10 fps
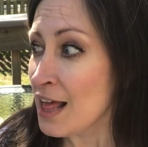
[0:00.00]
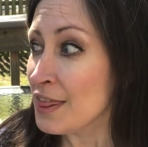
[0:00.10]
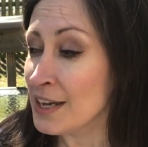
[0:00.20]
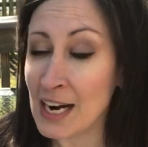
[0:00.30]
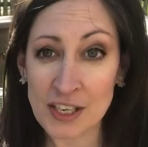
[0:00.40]

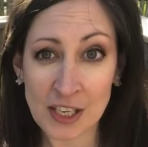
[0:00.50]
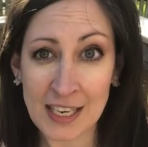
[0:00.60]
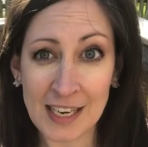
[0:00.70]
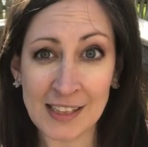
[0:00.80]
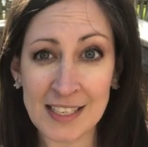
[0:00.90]
then I
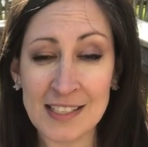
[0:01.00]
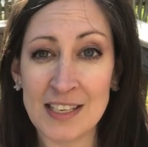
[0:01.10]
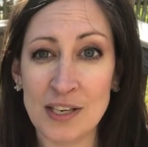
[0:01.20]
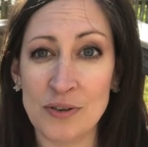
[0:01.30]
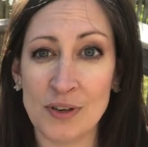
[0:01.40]
can at least
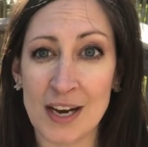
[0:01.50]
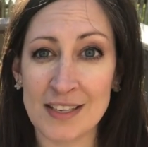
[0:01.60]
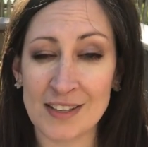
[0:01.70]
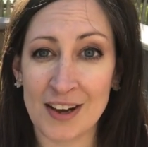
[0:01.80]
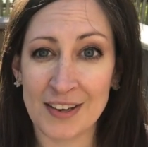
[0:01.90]
take you
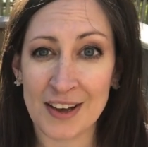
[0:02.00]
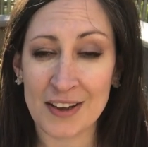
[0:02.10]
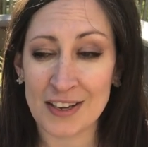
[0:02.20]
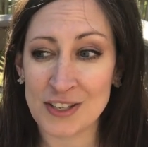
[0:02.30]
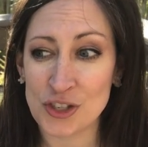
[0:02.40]
guys on
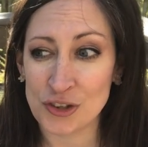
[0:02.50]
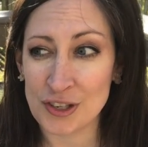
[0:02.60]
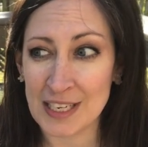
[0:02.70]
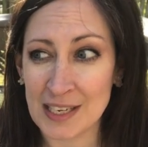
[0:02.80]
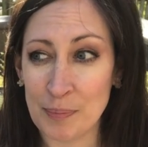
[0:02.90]
a
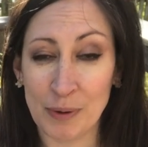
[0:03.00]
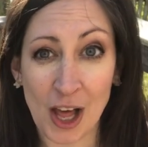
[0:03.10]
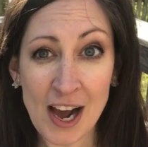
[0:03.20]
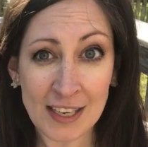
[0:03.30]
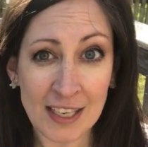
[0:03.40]
journey
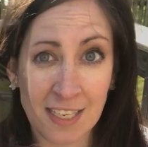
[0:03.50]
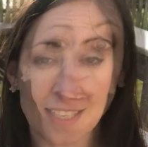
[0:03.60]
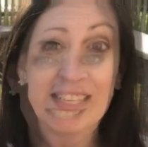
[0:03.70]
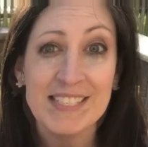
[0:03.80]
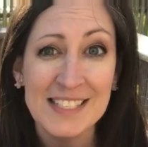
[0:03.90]
blocking
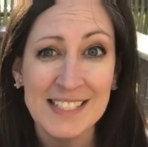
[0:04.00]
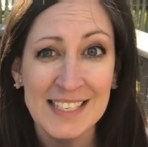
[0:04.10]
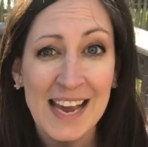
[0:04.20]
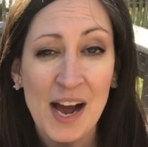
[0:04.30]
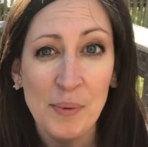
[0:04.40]
it to
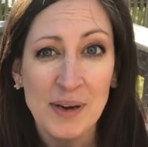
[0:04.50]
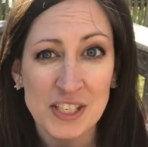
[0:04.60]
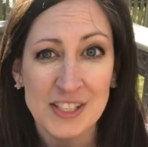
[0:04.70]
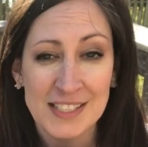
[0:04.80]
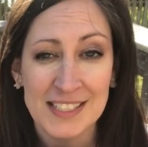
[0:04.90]
see how
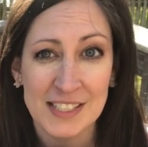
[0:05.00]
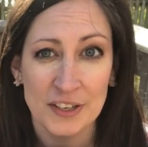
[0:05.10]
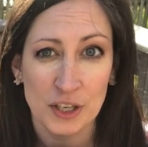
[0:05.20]
much this is gonna